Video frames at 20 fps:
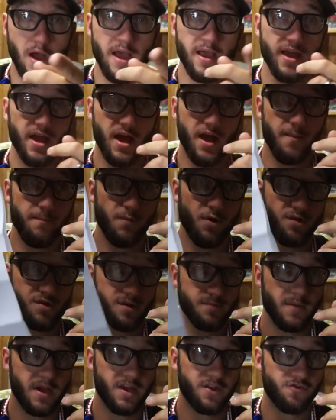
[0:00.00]
I got most
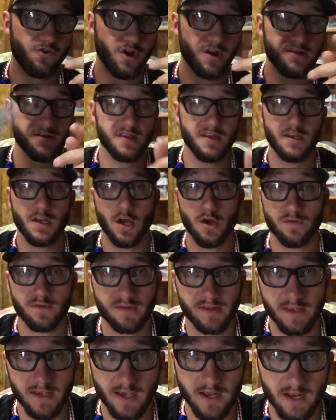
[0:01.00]
of my trusty notes
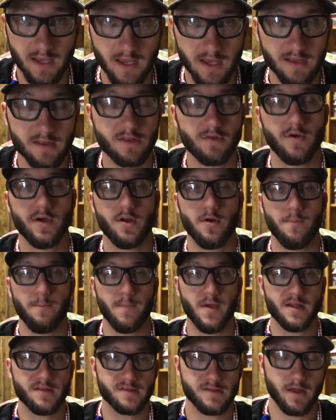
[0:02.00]
yet again, so I don't
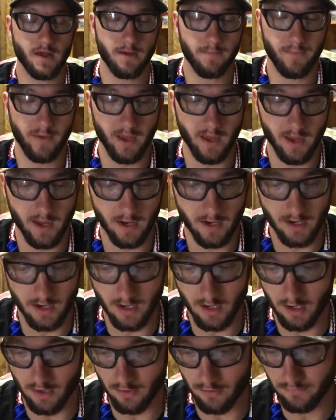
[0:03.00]
mess up and
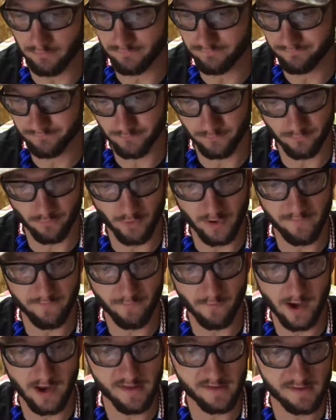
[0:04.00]

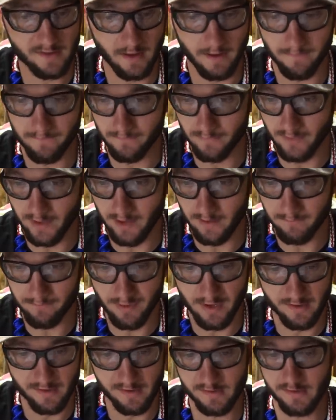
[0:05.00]
rephrase something that
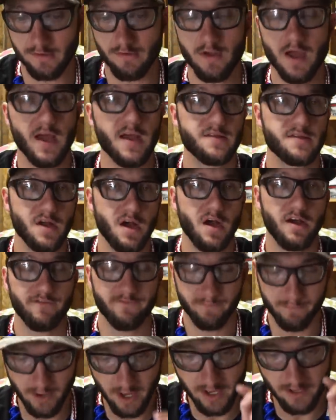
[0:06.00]
pisses you guys
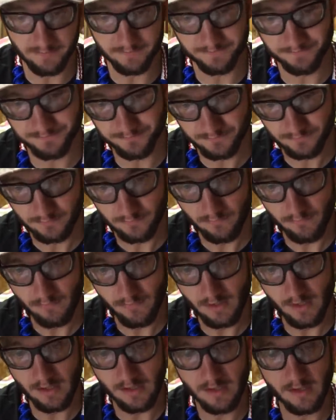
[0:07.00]
off. But
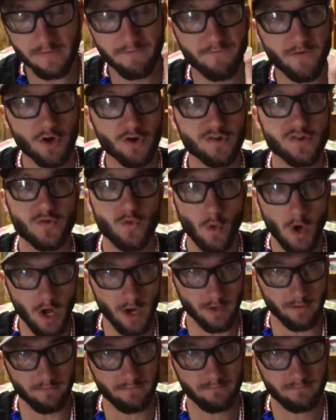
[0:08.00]
first
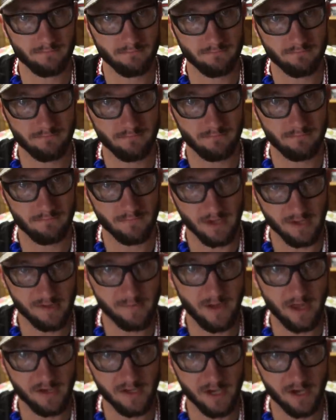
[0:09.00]
one is
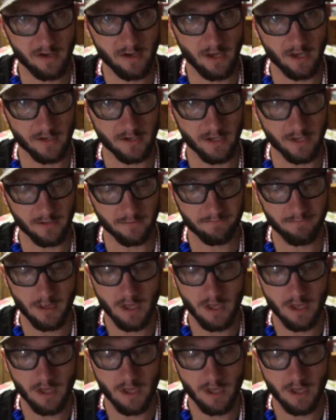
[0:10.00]
about deer hunting.